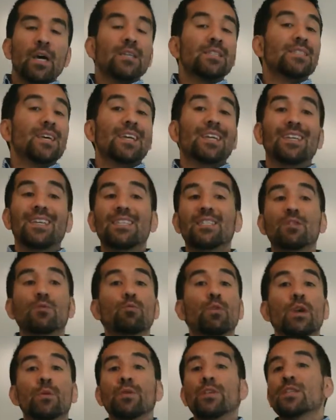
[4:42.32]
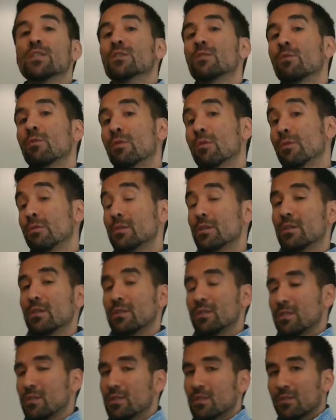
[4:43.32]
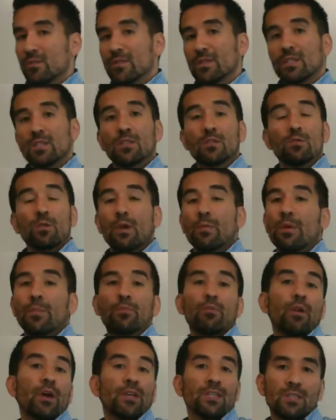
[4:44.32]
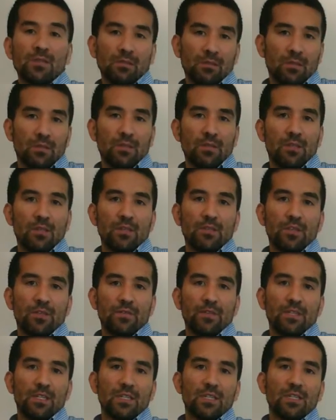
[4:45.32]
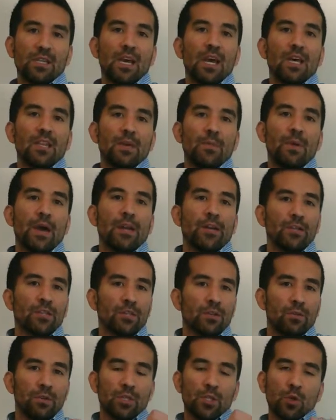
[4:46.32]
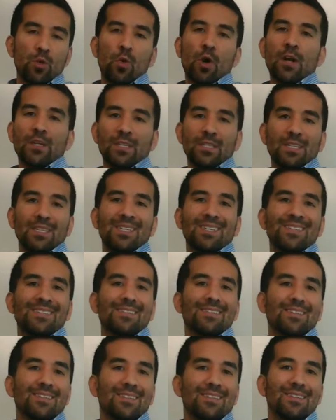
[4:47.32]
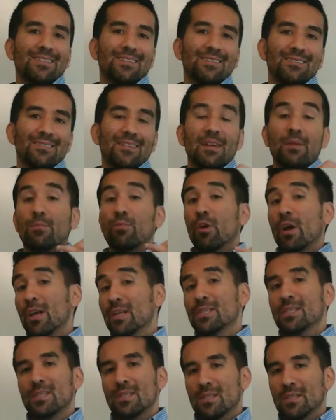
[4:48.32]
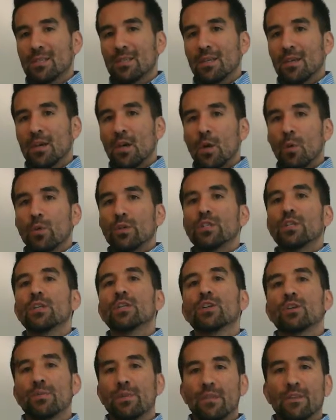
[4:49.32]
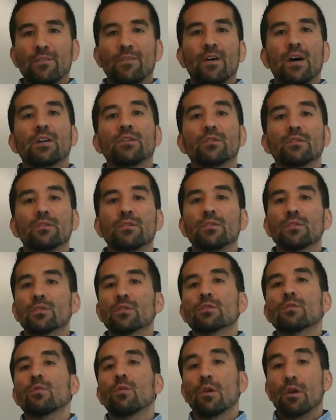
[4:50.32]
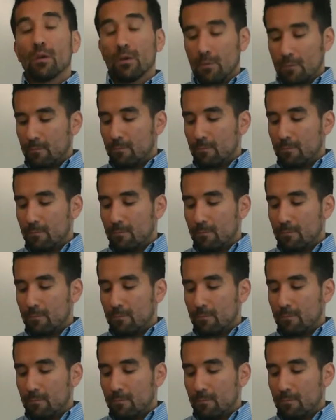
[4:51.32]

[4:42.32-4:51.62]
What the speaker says: Second, it's the way we score those goods and services, the way we price those goods and services that matters. So it's quantities and prices which determine the final score.